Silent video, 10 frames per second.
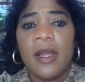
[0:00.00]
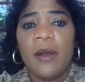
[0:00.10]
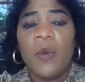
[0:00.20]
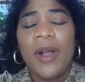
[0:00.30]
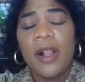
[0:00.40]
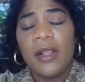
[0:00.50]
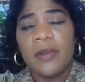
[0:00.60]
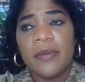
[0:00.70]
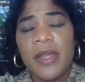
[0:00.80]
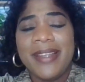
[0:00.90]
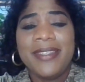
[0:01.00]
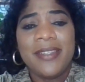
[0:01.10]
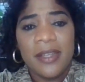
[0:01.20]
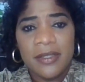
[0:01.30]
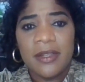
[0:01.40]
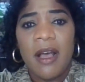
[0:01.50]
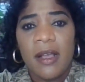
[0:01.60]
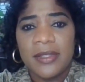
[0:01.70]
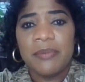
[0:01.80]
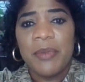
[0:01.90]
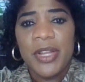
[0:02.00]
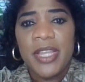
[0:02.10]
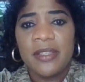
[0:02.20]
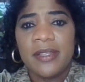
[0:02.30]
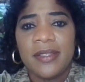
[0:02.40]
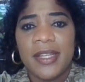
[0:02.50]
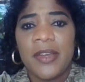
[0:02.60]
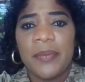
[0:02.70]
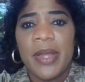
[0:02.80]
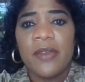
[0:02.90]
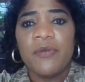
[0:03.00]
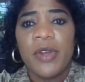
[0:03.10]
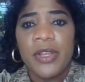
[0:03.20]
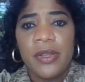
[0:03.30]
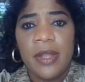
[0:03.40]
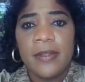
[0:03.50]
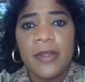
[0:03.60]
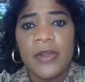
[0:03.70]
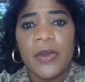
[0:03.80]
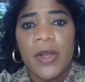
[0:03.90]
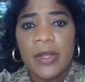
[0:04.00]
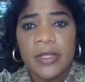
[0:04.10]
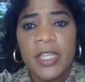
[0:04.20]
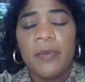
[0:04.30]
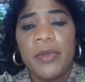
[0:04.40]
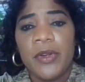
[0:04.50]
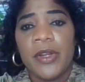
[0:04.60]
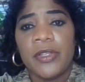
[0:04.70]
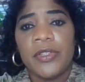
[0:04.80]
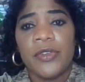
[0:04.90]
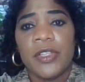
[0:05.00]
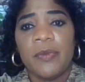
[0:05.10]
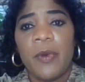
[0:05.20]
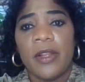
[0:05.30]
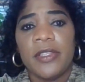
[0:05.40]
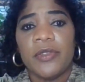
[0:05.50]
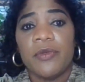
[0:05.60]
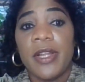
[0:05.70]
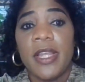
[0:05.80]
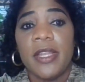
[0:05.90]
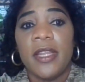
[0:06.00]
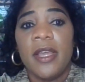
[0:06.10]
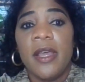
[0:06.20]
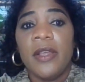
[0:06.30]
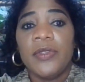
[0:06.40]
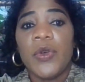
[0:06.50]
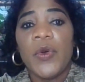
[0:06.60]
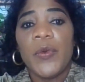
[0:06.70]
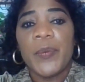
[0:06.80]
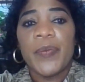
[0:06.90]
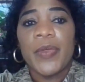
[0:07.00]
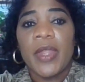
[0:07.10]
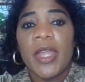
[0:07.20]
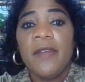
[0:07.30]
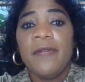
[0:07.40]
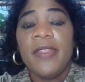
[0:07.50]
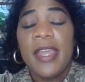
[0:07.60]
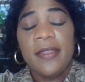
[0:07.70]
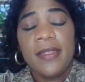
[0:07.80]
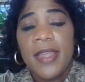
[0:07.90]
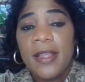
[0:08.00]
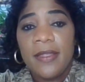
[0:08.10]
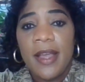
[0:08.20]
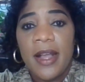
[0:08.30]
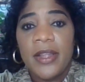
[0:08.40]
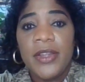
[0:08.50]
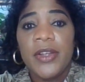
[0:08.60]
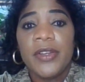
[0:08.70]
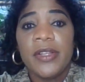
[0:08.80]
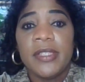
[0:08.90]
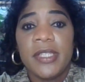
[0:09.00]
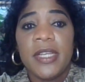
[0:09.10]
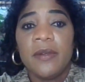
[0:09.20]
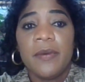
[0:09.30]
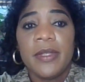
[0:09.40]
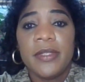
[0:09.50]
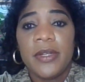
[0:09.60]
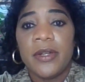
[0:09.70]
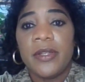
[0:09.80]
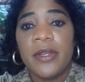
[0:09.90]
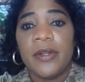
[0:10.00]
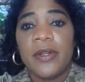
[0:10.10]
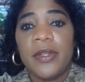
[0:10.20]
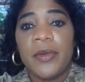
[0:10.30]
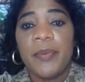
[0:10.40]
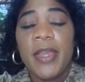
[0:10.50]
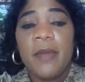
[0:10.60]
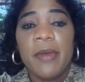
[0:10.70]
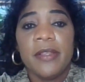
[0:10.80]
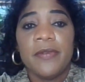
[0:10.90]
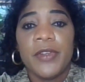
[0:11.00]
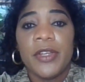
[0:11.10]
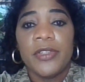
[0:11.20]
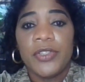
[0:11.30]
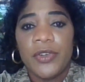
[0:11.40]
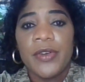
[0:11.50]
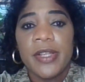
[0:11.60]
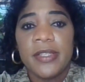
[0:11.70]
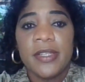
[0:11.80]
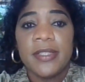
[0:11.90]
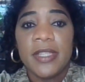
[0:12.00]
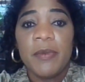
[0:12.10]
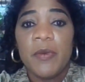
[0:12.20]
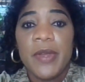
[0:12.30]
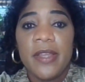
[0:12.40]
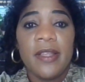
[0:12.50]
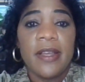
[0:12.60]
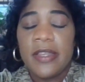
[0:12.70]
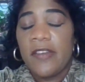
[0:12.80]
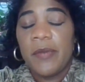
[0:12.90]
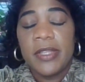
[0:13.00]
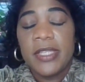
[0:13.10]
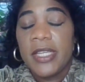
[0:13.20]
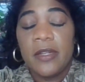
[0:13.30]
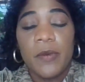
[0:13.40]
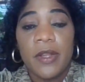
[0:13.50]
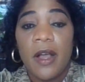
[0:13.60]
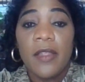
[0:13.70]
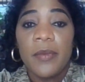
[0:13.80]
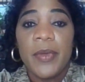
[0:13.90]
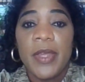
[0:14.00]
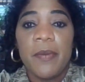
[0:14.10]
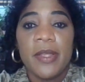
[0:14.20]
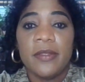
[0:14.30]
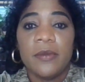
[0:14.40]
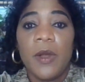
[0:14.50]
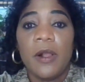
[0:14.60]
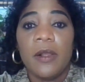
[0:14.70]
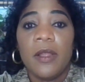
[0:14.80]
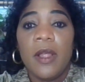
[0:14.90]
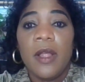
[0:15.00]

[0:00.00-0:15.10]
Well, it does cost money to set up and run, keep your insurance policy running. So if they think that you're going to deal with your payments for your insurance in a similar way that you have been dealing with other payments, well,